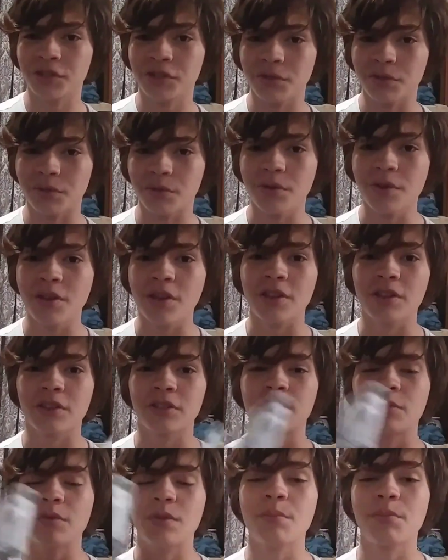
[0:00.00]
you
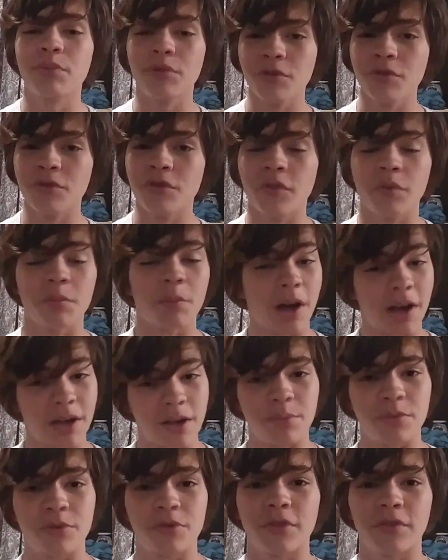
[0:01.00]
to improve my
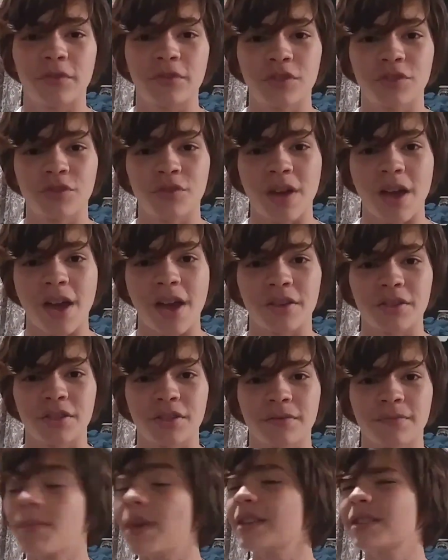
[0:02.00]
approved
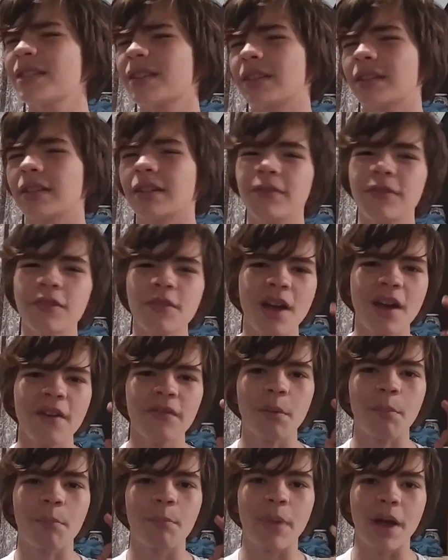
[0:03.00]
trash. Basically, if you have
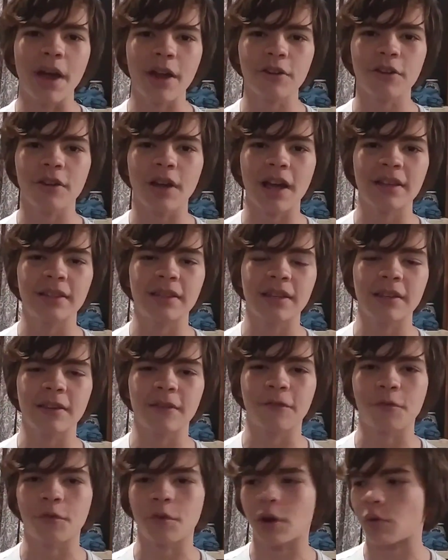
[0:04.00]
a better idea
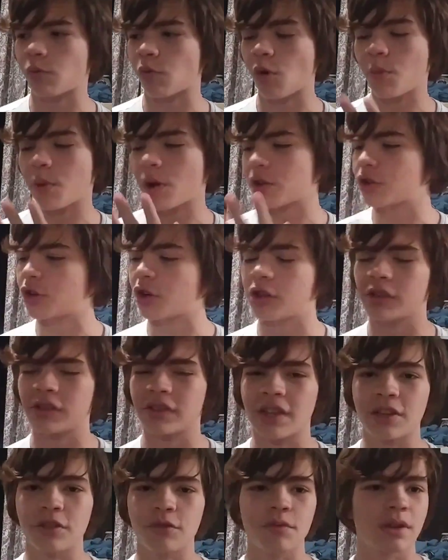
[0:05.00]
for a Robot Charlie
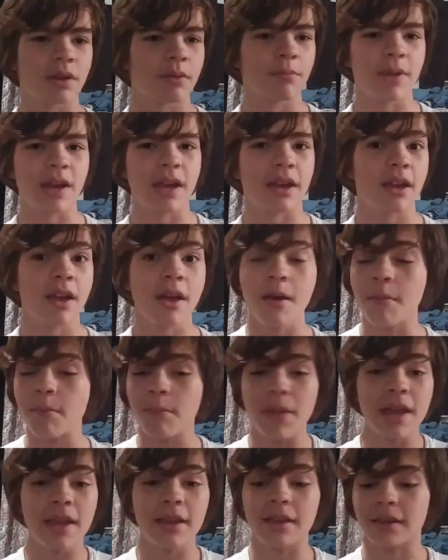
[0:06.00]
that you can make,
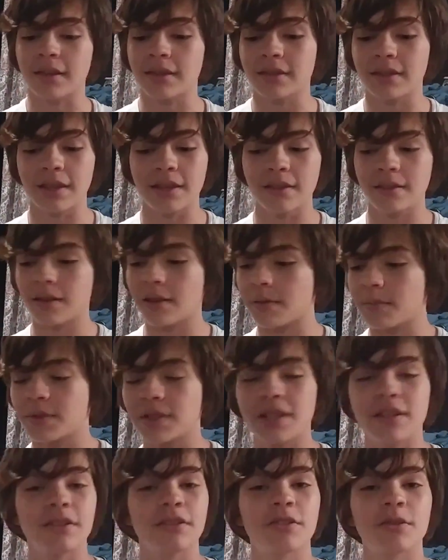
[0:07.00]
make it and um,
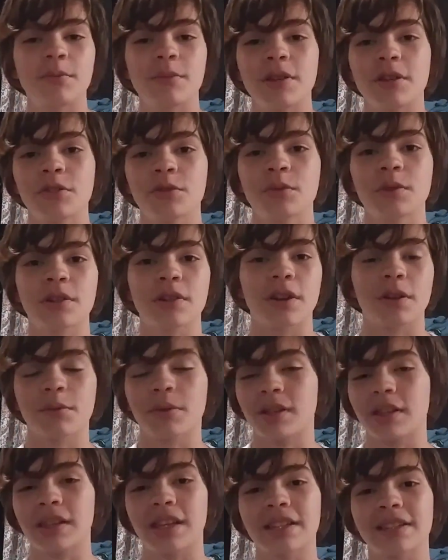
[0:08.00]
send it to me on Twitter. I
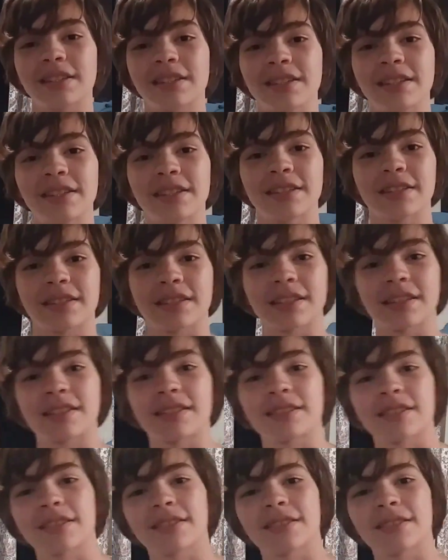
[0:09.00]
really like to see these things.